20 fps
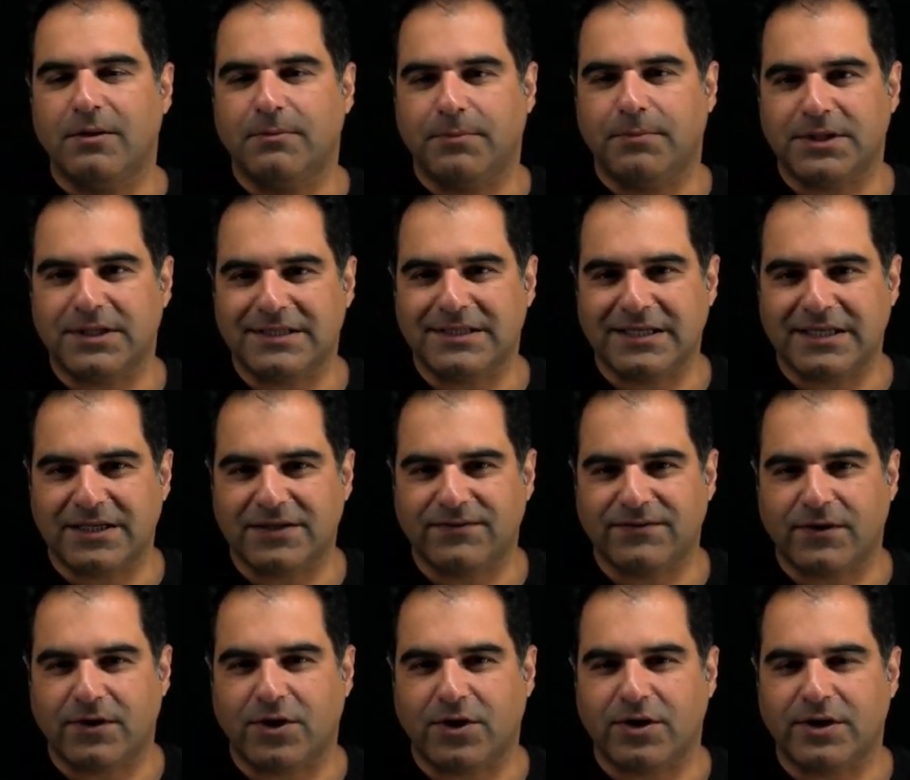but the third
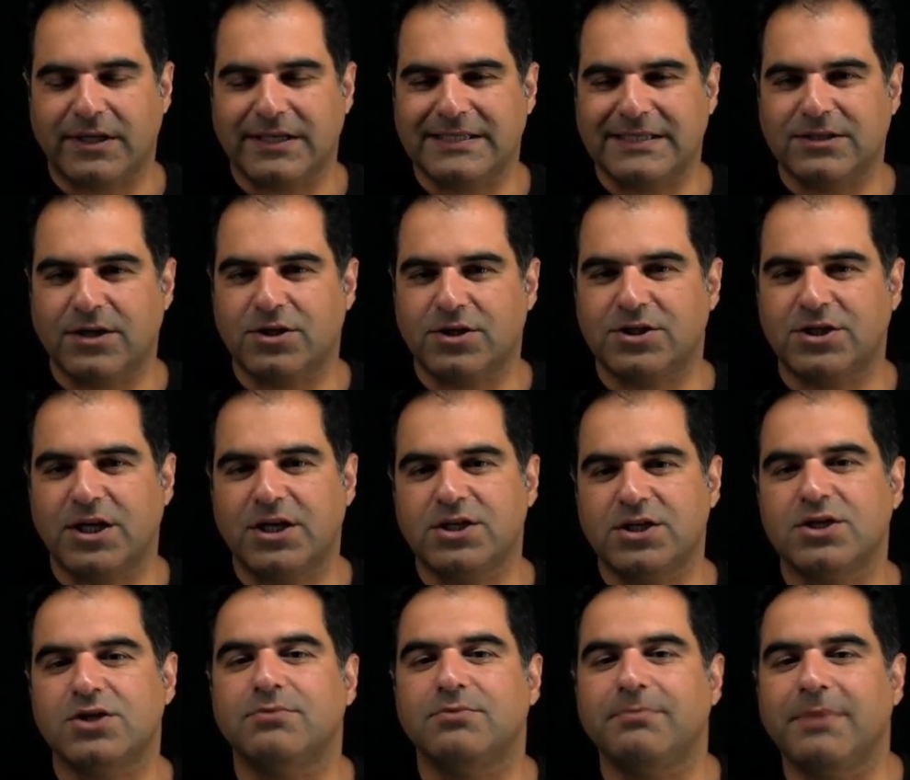one is not
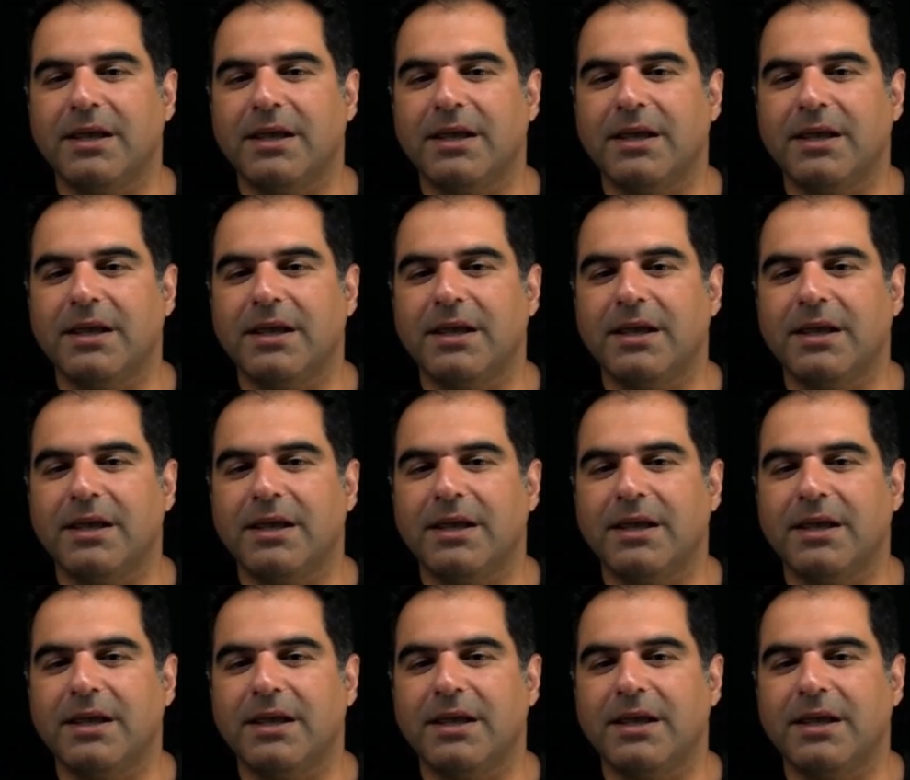changing.